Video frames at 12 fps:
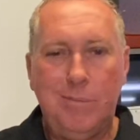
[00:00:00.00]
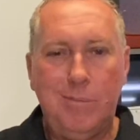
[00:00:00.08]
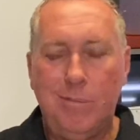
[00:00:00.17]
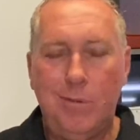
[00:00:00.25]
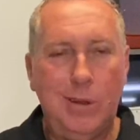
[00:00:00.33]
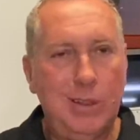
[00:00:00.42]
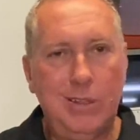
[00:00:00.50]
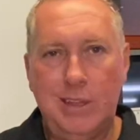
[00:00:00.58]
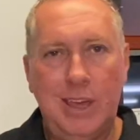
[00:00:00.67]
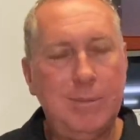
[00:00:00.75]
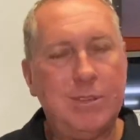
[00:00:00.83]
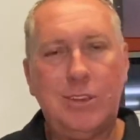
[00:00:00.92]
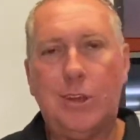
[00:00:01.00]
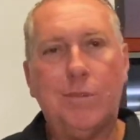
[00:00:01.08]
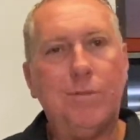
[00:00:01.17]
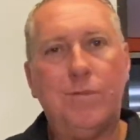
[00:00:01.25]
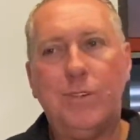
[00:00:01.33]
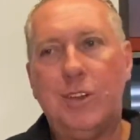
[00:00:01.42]
really heaps of
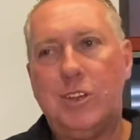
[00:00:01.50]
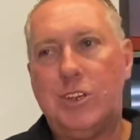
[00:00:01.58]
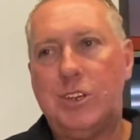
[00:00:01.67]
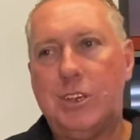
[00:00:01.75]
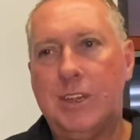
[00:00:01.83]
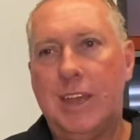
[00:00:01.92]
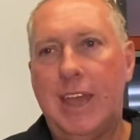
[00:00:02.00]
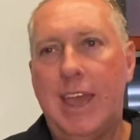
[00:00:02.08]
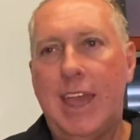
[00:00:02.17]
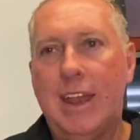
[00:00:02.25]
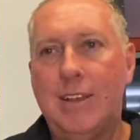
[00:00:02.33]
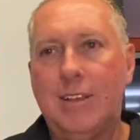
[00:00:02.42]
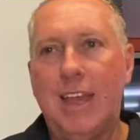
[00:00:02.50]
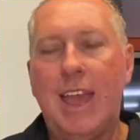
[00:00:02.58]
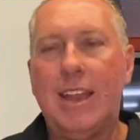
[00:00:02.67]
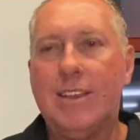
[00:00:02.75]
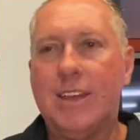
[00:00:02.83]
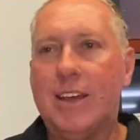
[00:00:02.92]
dolphin fish and
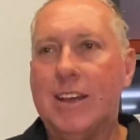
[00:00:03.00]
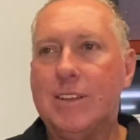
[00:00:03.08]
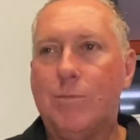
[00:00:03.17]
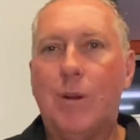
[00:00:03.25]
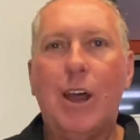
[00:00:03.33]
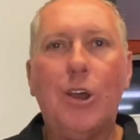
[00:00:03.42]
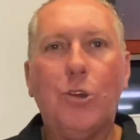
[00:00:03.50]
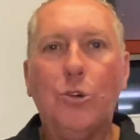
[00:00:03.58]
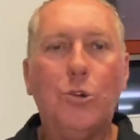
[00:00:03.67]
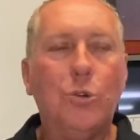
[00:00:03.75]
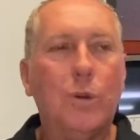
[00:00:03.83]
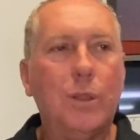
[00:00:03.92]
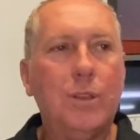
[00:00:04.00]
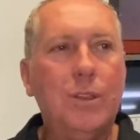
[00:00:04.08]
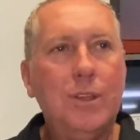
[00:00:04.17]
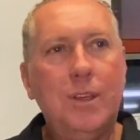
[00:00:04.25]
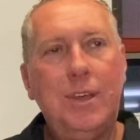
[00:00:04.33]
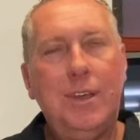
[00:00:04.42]
wahoo and
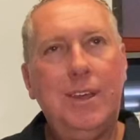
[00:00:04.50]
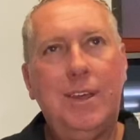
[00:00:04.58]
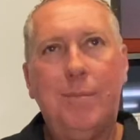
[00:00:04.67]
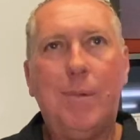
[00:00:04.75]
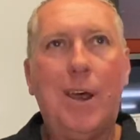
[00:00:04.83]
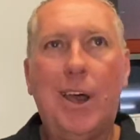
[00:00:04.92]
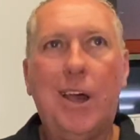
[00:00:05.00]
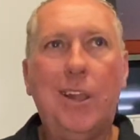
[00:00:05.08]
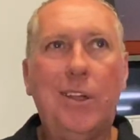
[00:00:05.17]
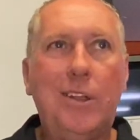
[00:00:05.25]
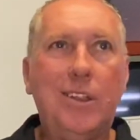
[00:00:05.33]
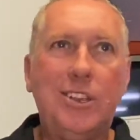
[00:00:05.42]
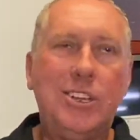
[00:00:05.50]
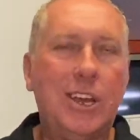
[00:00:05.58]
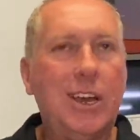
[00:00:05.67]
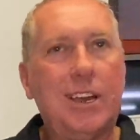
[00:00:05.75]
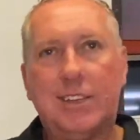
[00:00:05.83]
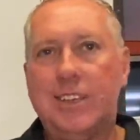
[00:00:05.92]
marlin and
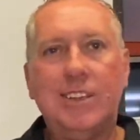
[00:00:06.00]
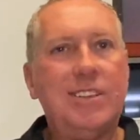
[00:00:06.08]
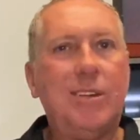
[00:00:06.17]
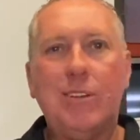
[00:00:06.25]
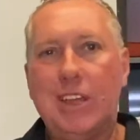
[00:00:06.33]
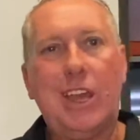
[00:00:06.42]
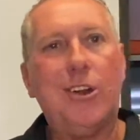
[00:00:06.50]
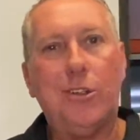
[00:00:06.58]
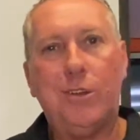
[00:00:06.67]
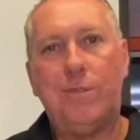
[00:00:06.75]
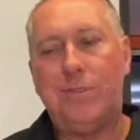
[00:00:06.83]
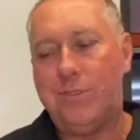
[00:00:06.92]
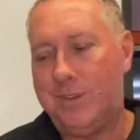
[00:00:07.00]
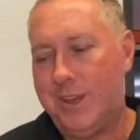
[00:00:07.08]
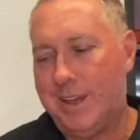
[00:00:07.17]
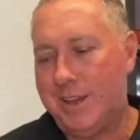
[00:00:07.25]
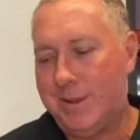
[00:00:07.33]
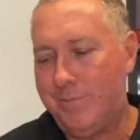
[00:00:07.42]
sharks and just everything going off.
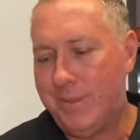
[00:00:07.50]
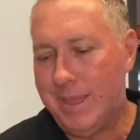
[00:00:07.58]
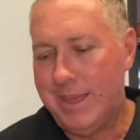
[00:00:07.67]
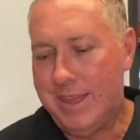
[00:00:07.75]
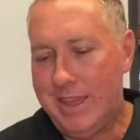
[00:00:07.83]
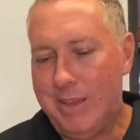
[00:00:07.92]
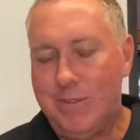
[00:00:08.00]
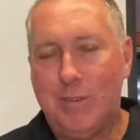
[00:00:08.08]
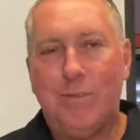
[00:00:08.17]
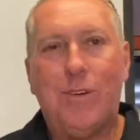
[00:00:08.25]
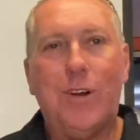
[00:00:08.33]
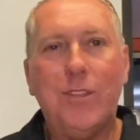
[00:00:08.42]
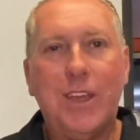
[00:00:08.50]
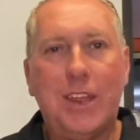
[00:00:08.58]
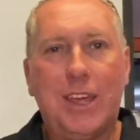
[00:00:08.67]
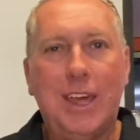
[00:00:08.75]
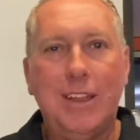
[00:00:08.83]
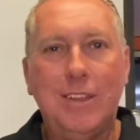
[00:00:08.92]
And if you can find that
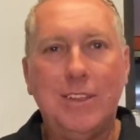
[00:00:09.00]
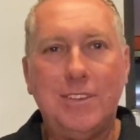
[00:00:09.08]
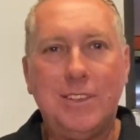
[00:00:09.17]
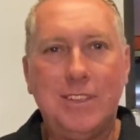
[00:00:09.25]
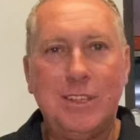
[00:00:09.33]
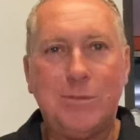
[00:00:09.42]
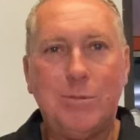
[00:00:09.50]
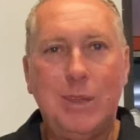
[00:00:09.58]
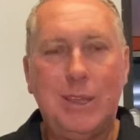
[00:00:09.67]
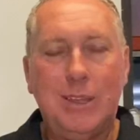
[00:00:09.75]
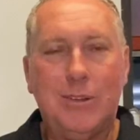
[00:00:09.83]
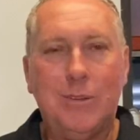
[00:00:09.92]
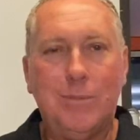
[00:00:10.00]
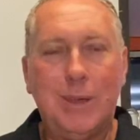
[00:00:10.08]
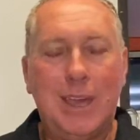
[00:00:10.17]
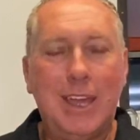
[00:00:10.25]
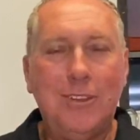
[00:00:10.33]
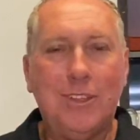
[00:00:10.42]
again this
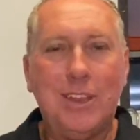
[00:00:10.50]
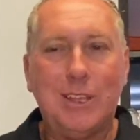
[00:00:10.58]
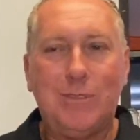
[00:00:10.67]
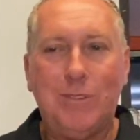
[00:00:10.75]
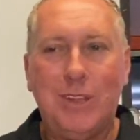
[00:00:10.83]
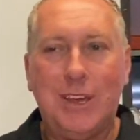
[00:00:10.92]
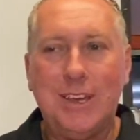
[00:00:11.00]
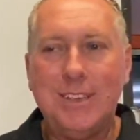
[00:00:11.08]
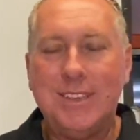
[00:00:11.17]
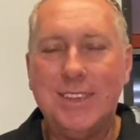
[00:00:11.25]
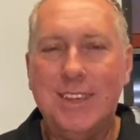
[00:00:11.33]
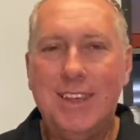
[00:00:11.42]
weekend or the next few days,